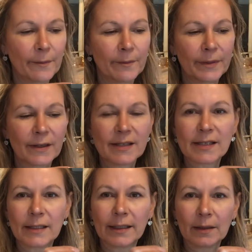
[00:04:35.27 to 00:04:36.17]
because it's
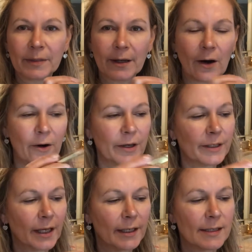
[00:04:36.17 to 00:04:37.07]
a little bit hard
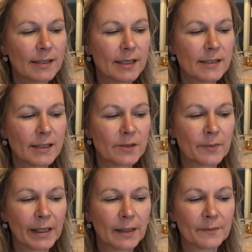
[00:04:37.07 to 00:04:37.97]
and it's easy to
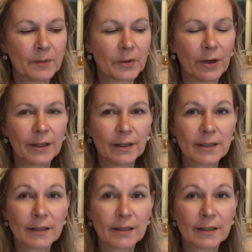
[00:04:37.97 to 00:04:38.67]
pick up the product